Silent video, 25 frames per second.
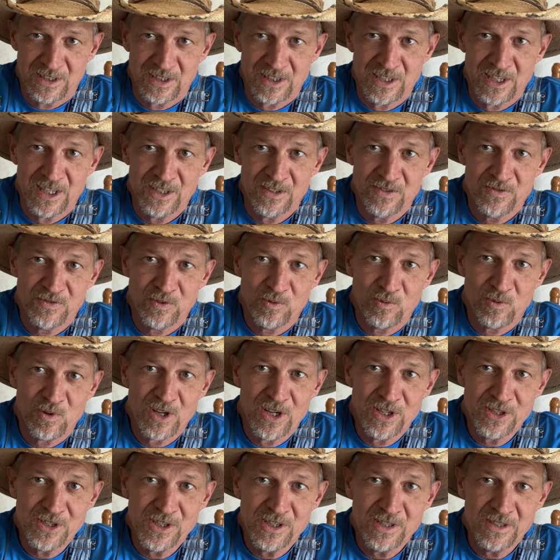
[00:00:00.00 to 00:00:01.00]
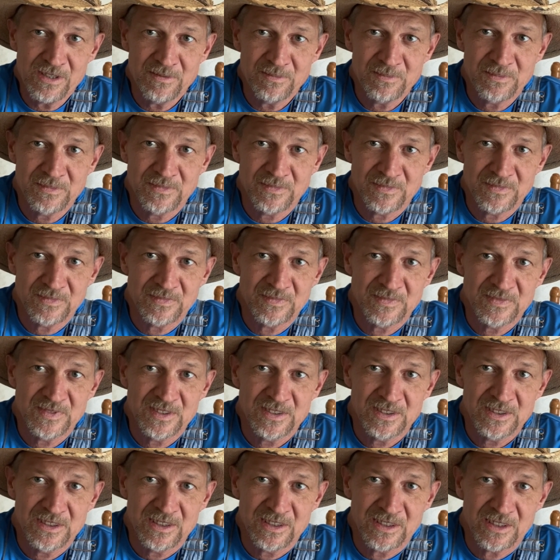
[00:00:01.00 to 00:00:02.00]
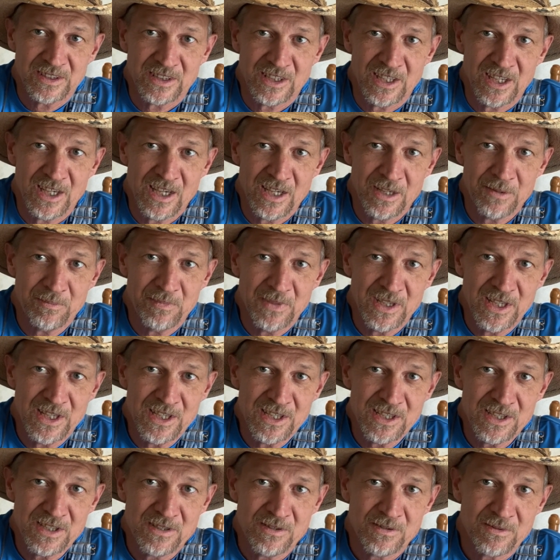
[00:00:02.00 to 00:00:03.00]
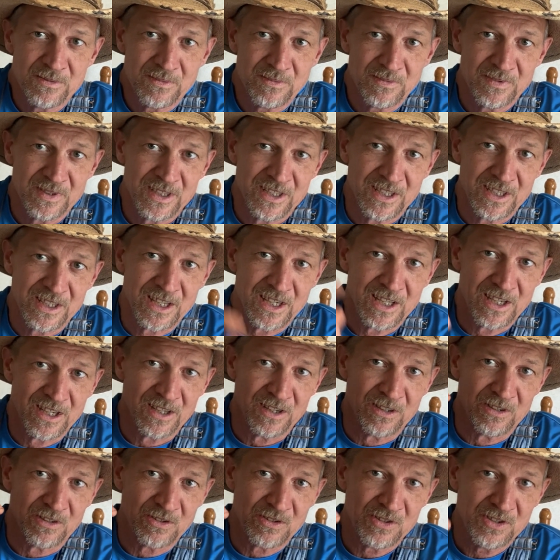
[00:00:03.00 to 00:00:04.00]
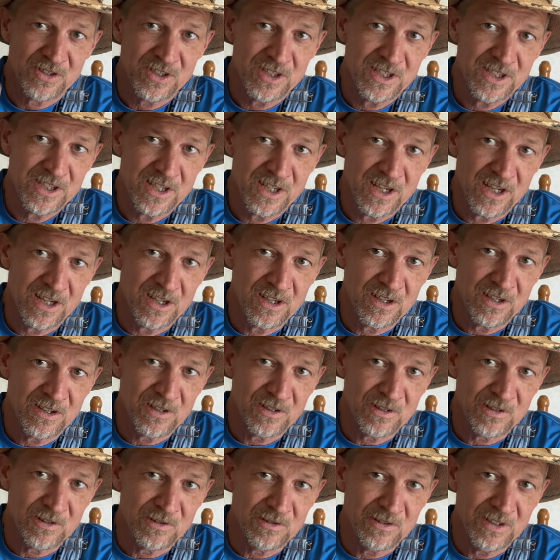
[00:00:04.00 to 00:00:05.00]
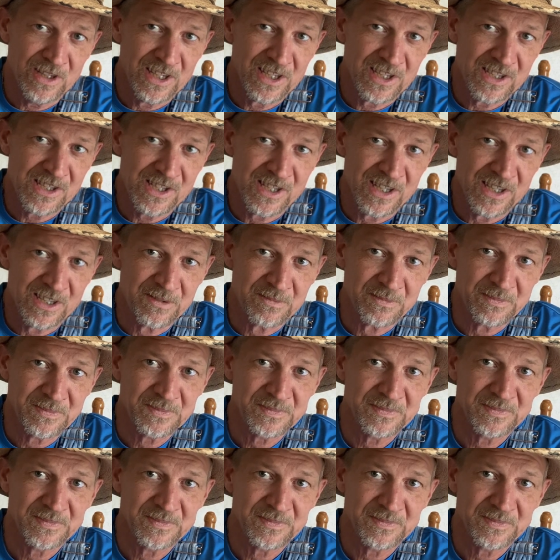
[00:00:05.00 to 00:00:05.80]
Thanks for watching. God bless, and I'll see y'all next time.